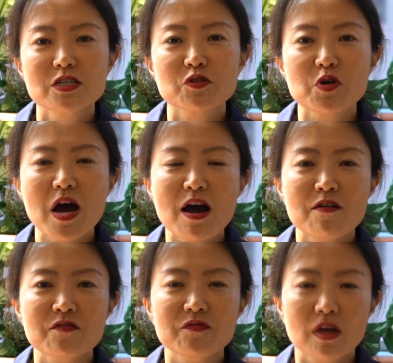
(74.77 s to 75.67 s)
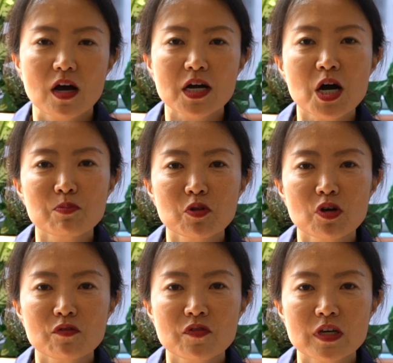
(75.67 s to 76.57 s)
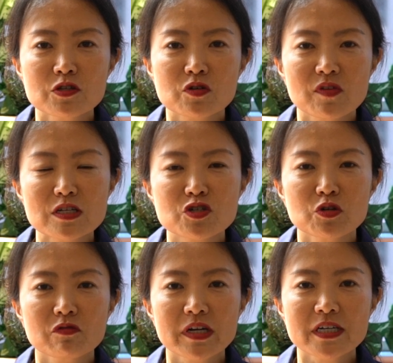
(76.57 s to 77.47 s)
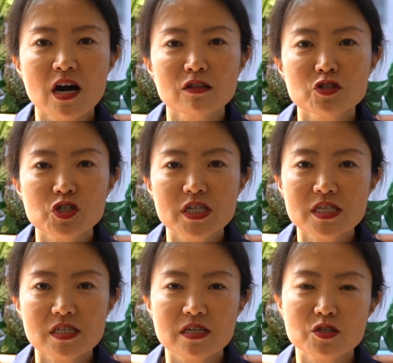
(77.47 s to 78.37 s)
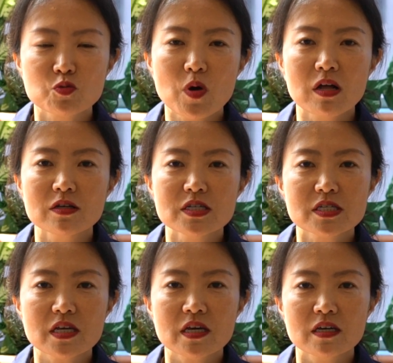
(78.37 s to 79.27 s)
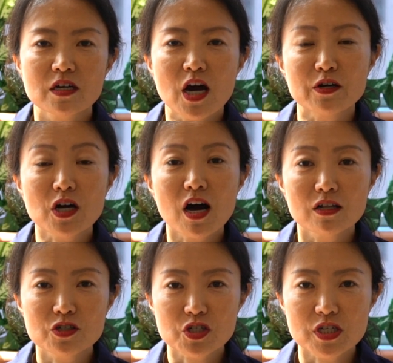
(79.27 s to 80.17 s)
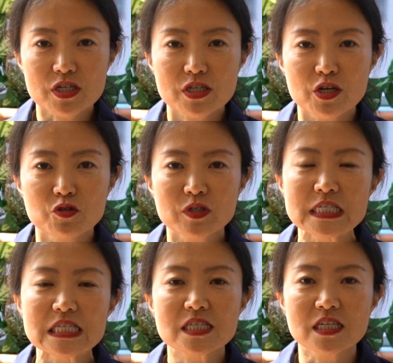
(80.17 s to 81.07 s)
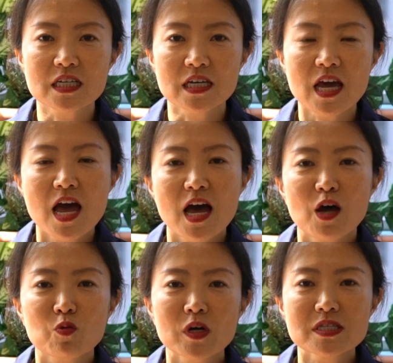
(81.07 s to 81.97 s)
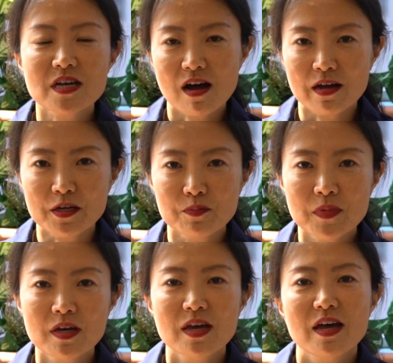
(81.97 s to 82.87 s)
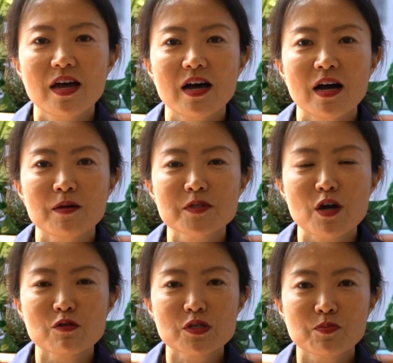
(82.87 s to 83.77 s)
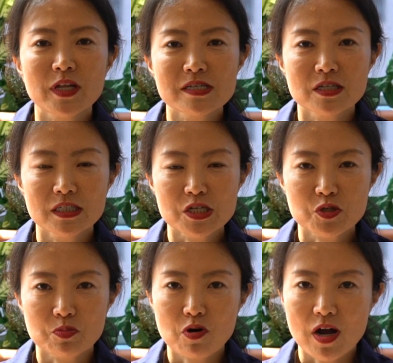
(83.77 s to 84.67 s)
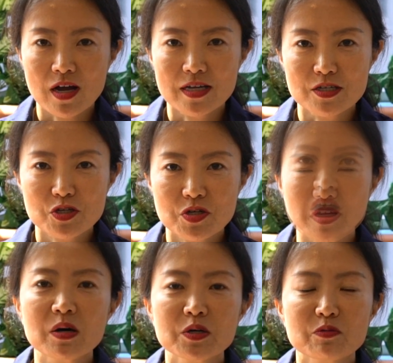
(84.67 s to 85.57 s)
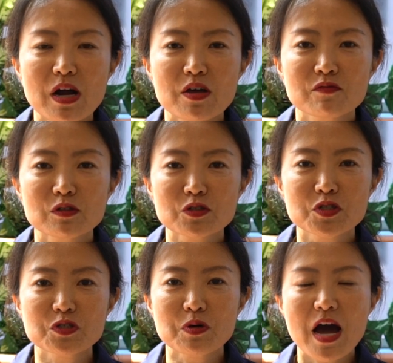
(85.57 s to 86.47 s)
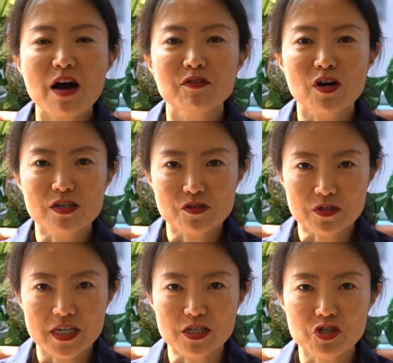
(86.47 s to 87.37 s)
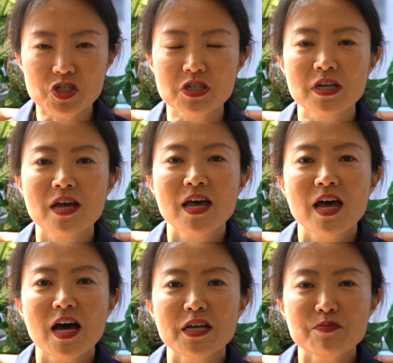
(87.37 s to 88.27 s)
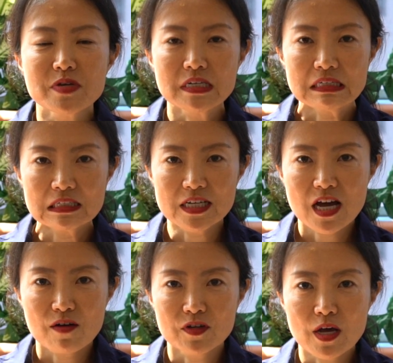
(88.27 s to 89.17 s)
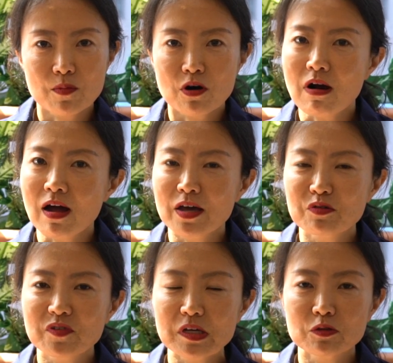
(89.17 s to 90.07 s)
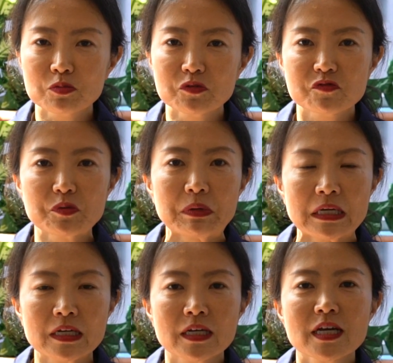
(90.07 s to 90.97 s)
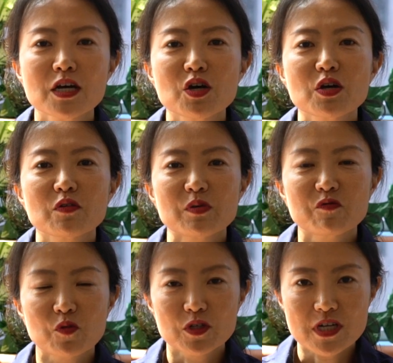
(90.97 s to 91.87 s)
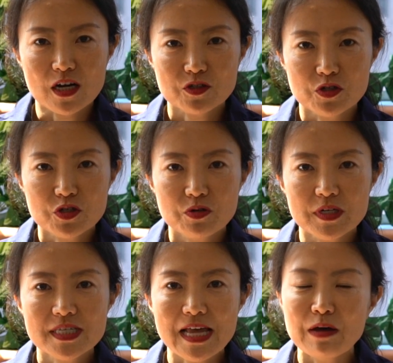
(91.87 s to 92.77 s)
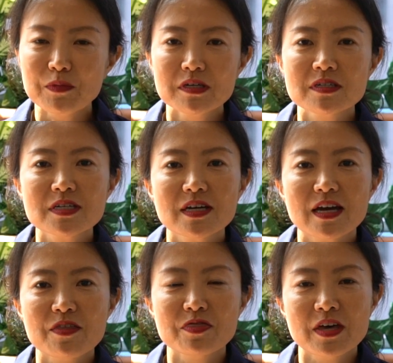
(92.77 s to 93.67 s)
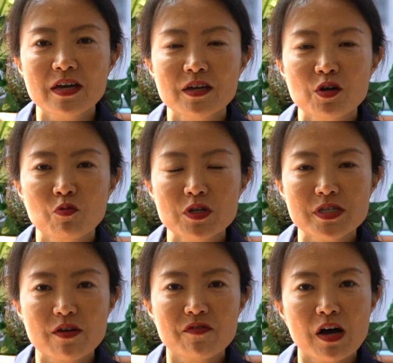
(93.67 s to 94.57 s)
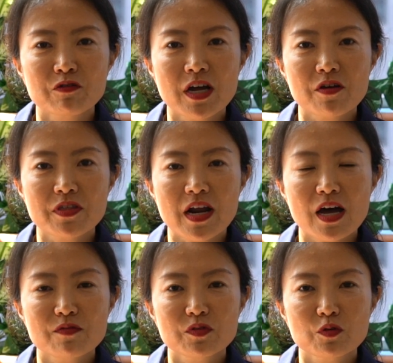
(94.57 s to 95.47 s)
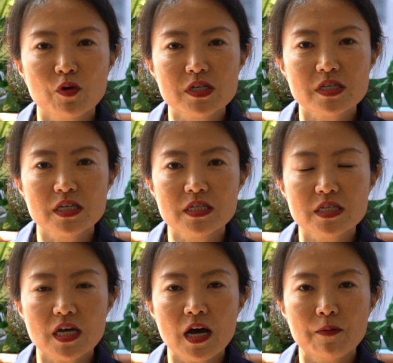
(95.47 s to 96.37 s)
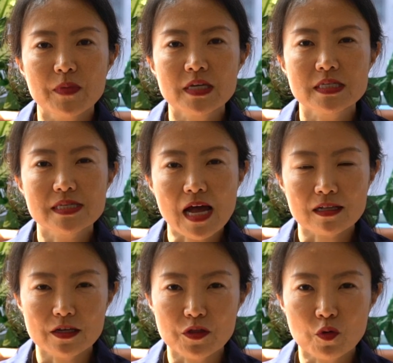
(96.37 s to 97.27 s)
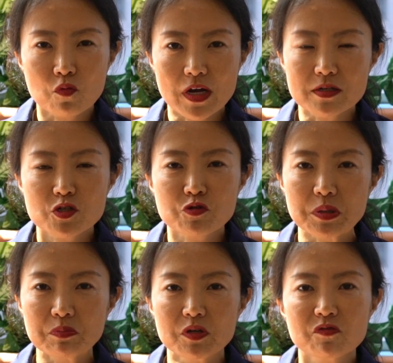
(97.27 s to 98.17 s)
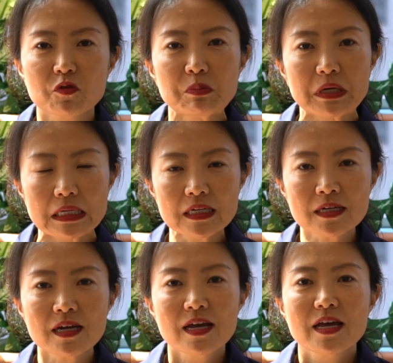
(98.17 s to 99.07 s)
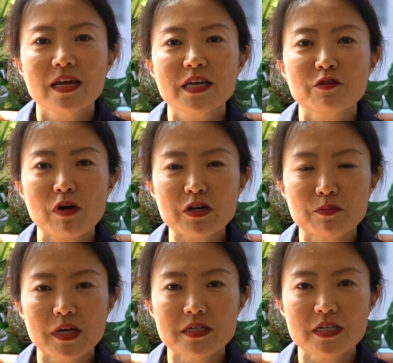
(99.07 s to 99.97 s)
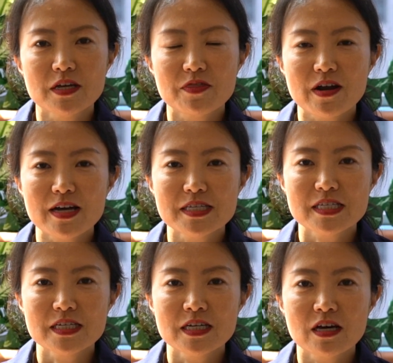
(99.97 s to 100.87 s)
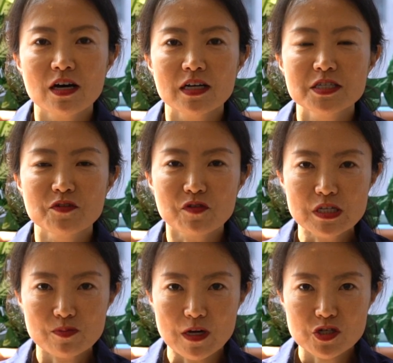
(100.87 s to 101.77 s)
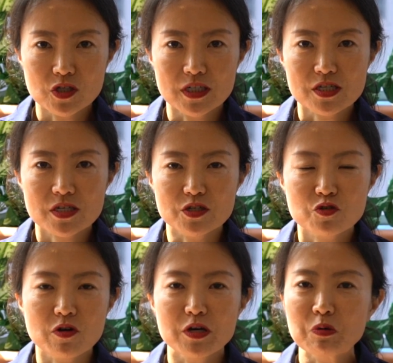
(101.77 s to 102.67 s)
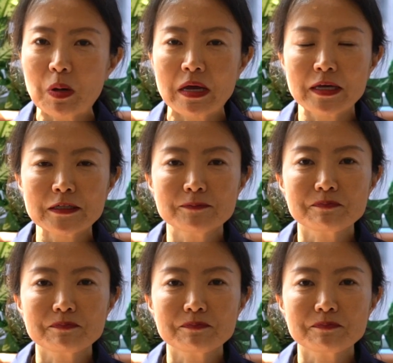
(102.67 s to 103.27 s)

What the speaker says: So you have a couple of interventional radiologists as well as a gynecologist that you can see at one time. So I was pleasantly surprised on arrival to have a consultation and immediately have an MRI available for me and for the doctor to examine. And then once I found out that HIFU wasn't exactly the right treatment for me, he recommended that I see a different specialist straight away.